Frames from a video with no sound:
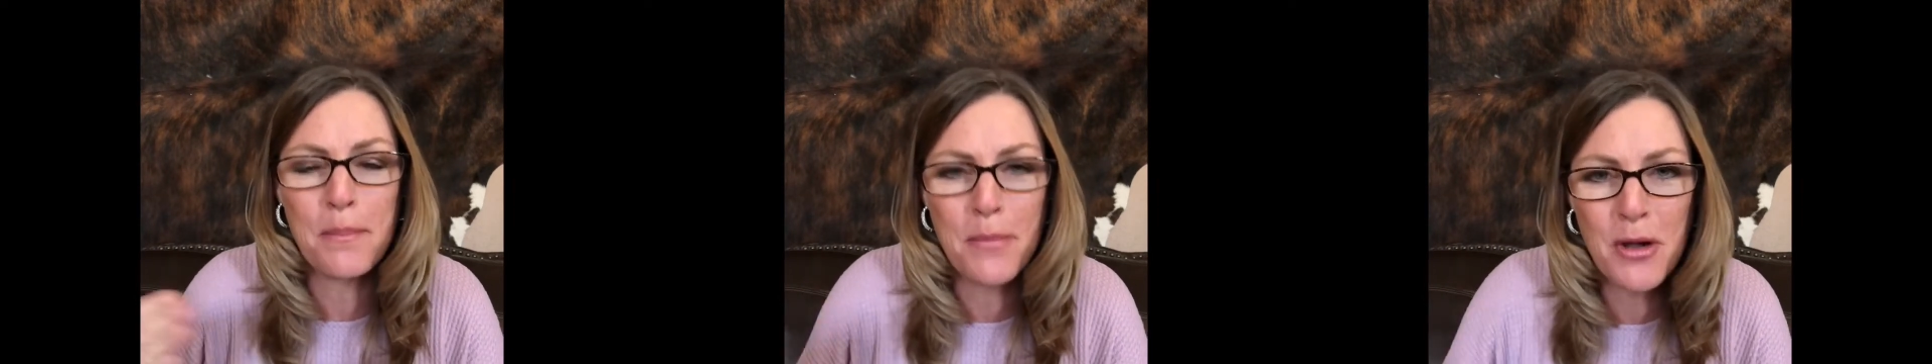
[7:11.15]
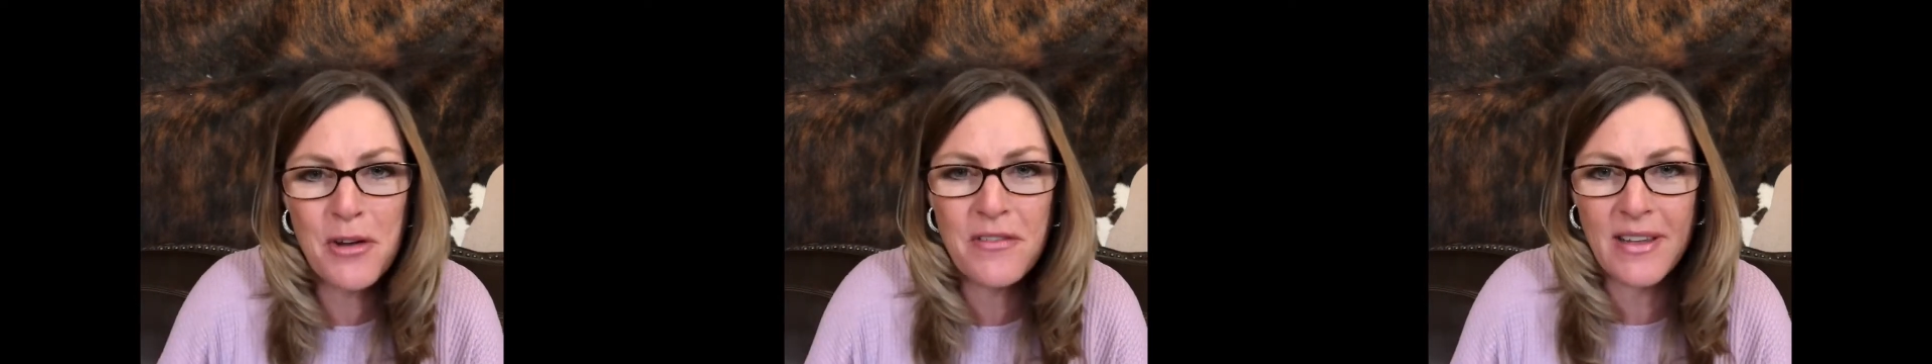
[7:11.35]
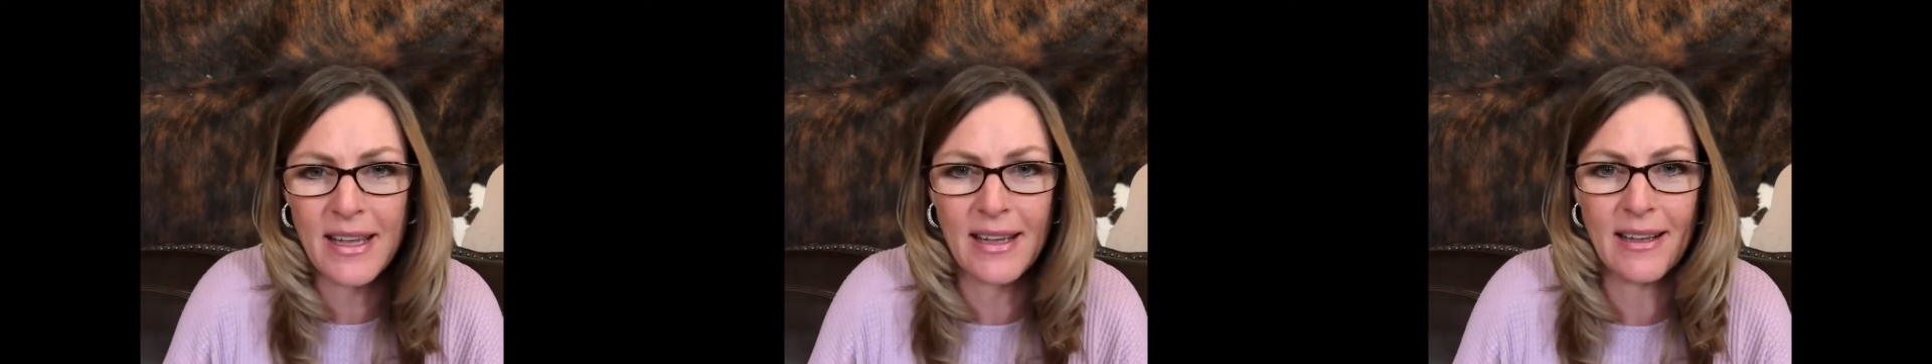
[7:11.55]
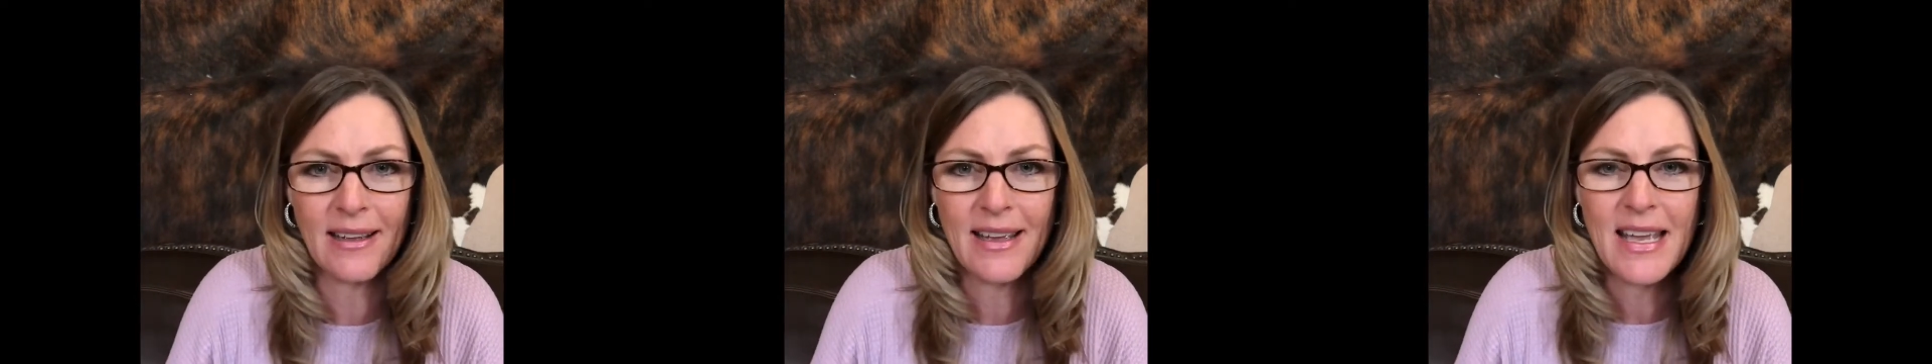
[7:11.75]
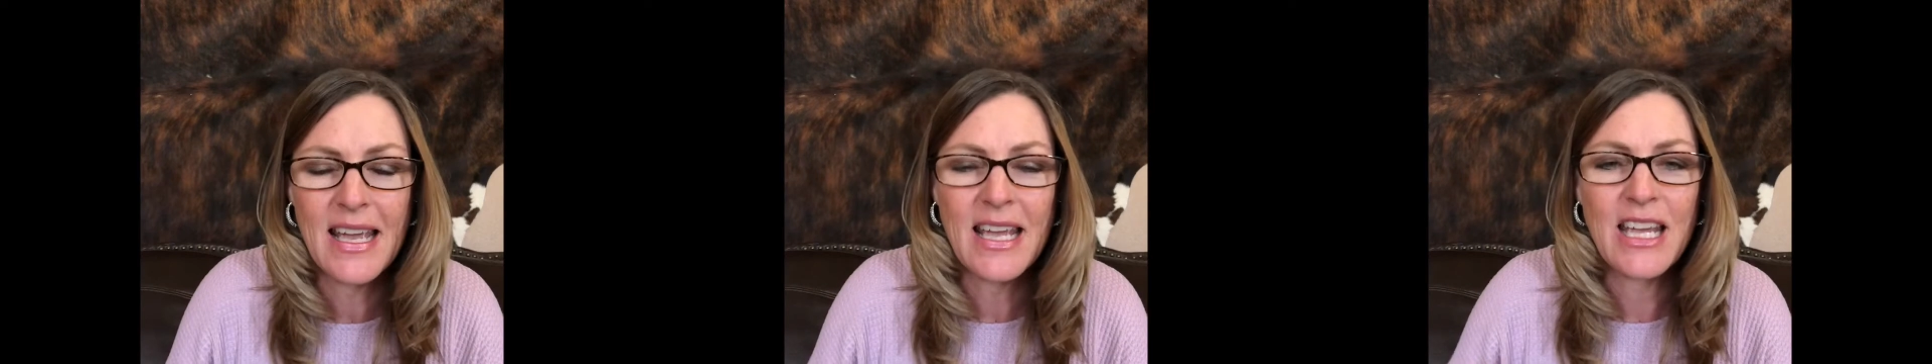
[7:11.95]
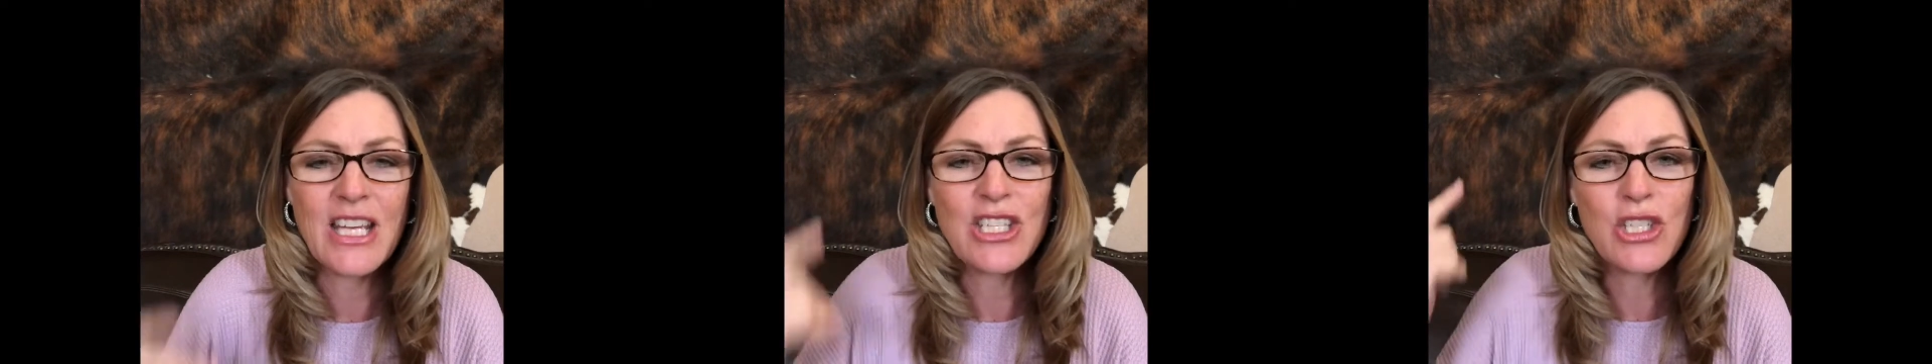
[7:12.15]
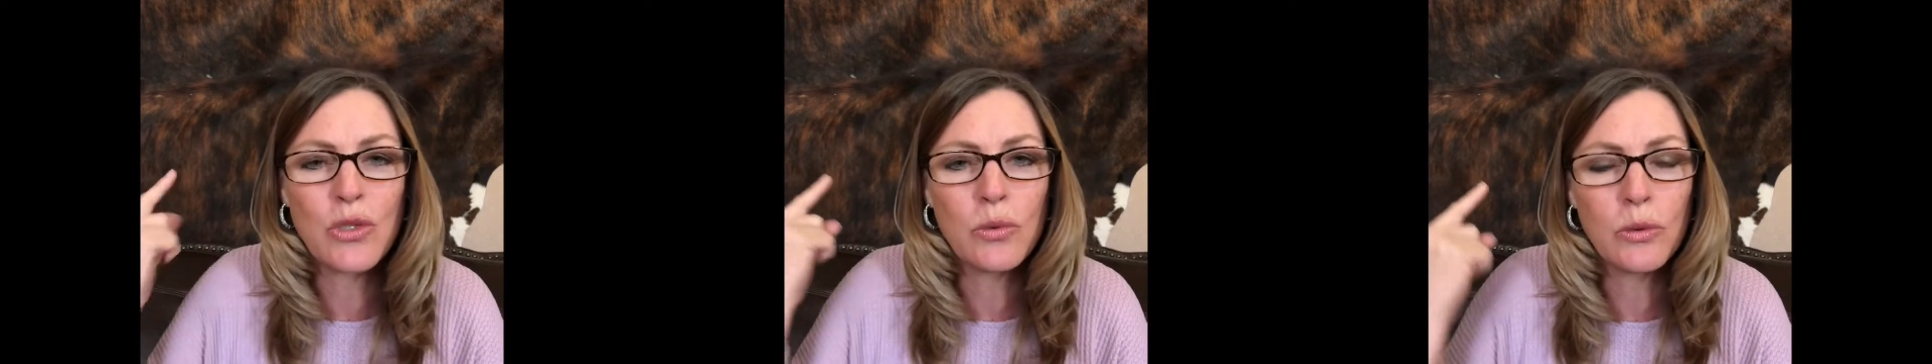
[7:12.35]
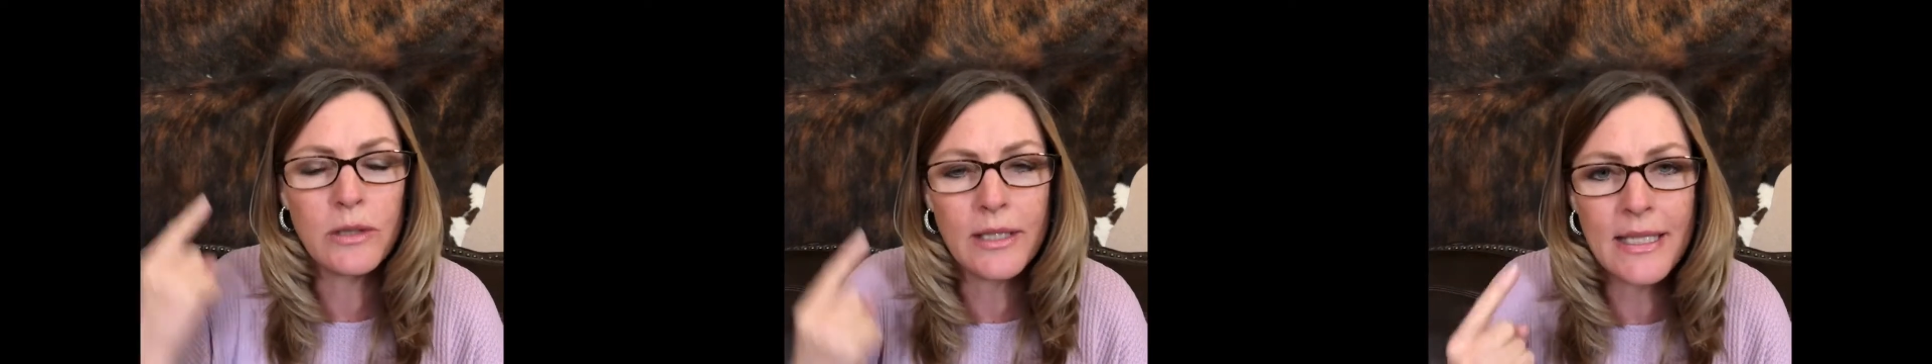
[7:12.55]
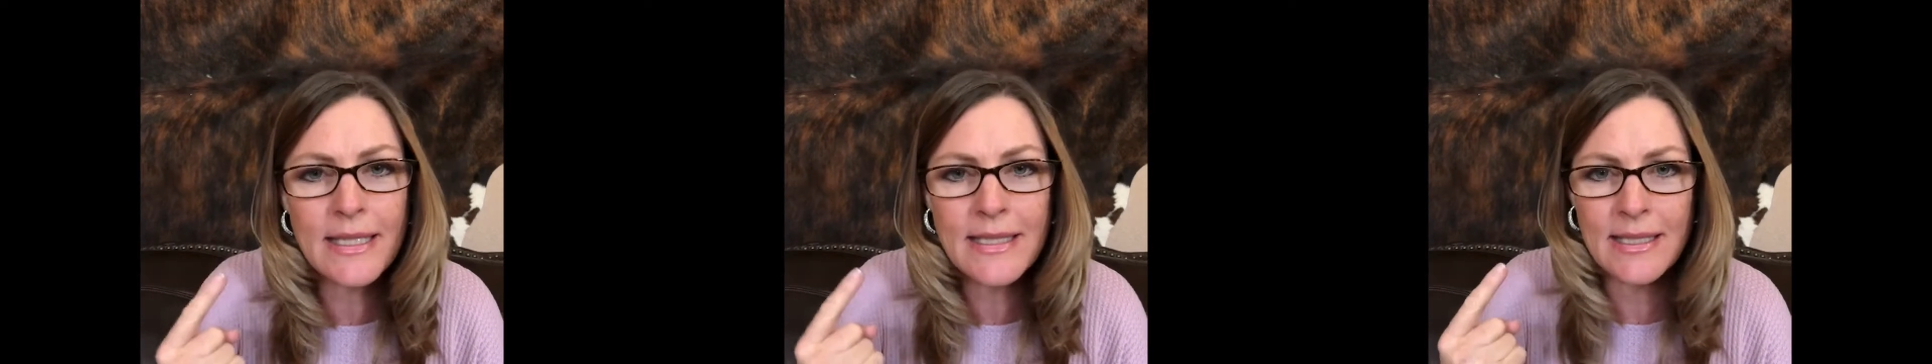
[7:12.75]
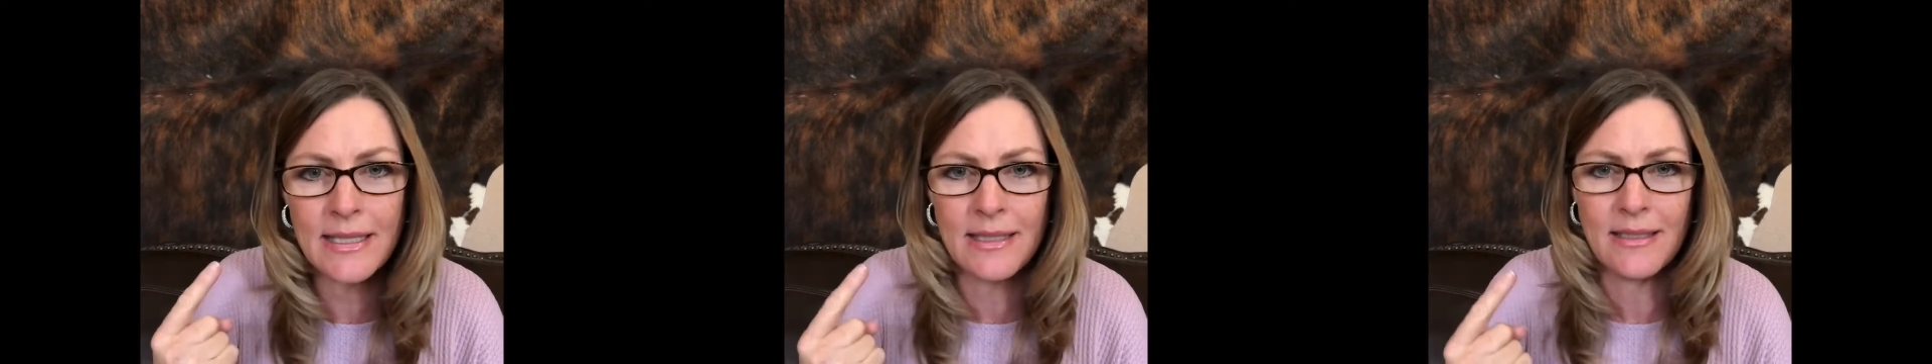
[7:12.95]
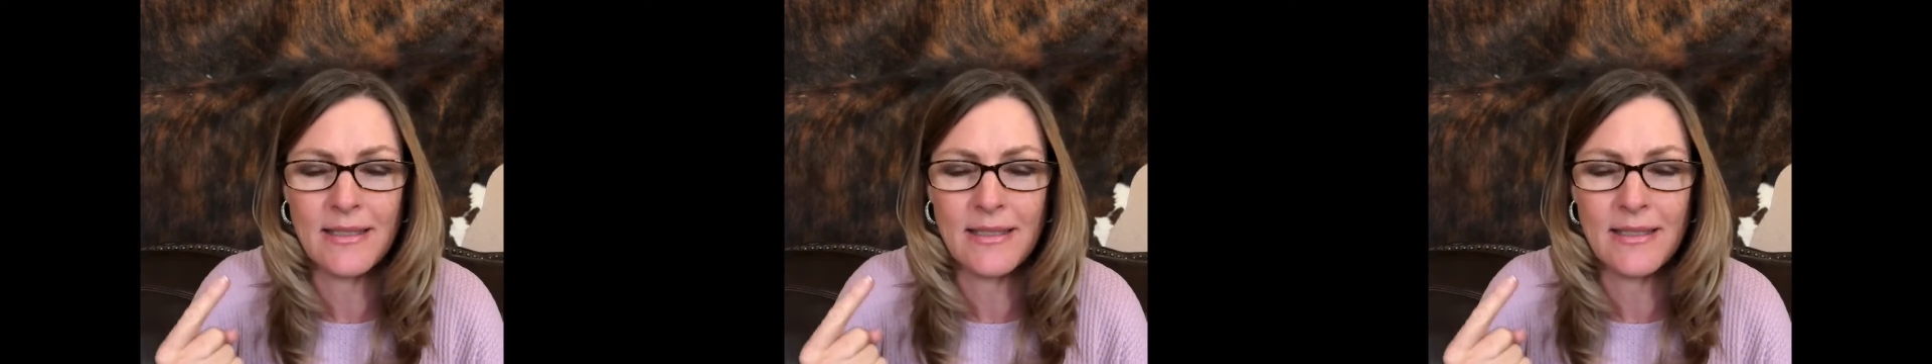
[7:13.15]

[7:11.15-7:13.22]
moving, is you listen.